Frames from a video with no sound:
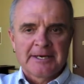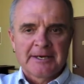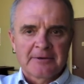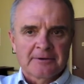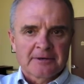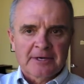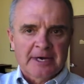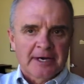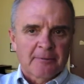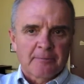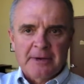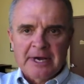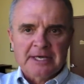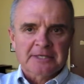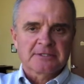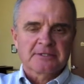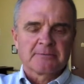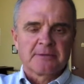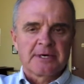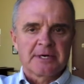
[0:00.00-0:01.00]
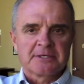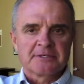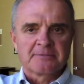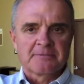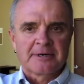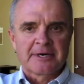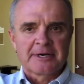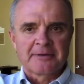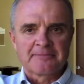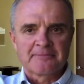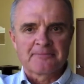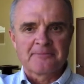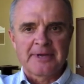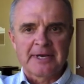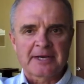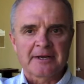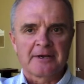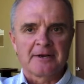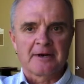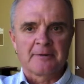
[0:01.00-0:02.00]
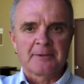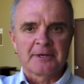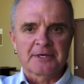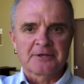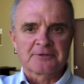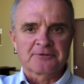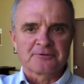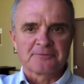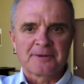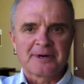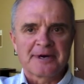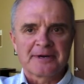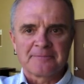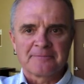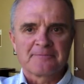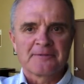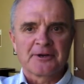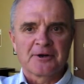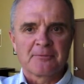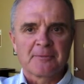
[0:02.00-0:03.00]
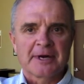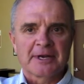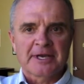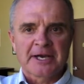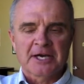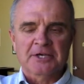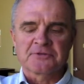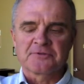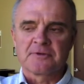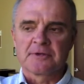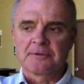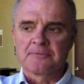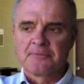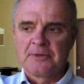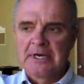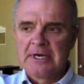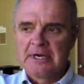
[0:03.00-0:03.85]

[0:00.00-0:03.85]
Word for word: and kind of maximize my economics for my, you know, my cash flow.